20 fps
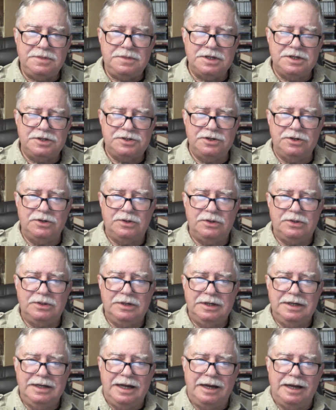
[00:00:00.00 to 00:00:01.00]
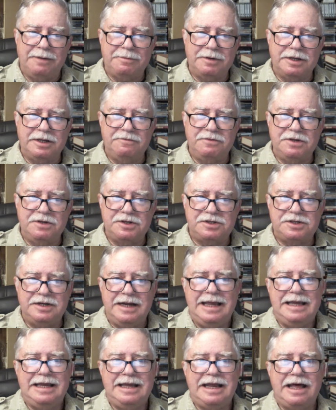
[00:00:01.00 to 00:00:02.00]
So I'm going to give this an
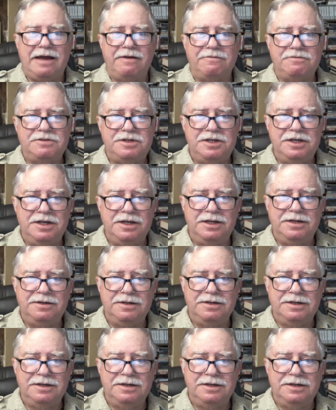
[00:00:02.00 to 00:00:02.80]
8 out of 10